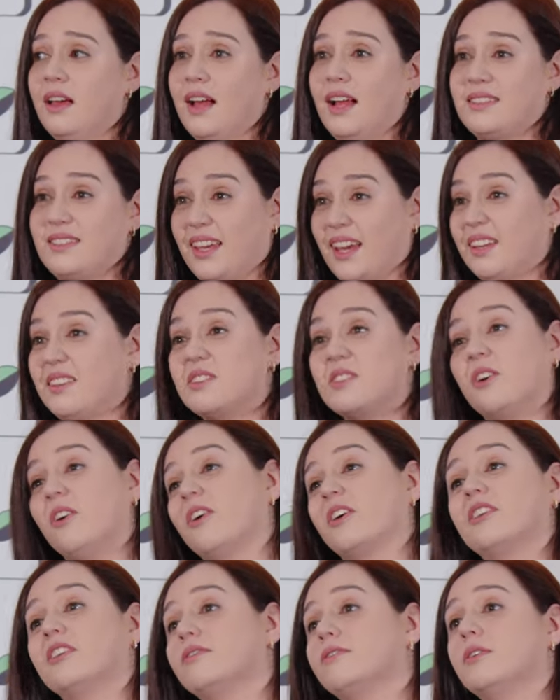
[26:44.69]
It's getting
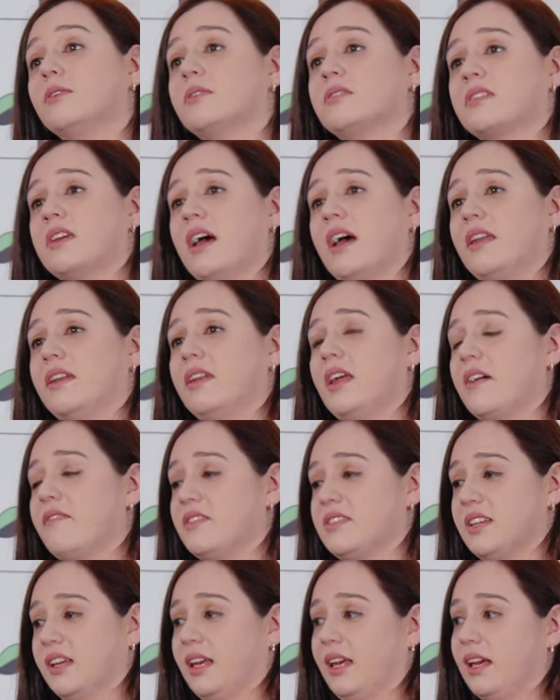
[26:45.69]
talking to folks, and if
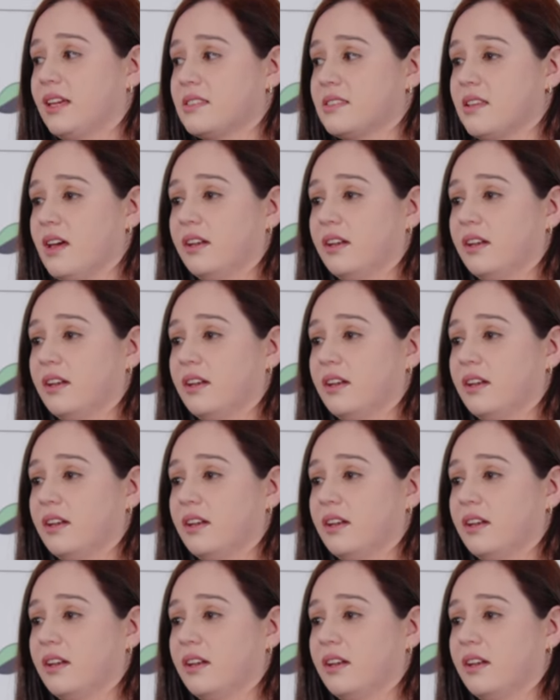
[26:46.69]
it's a case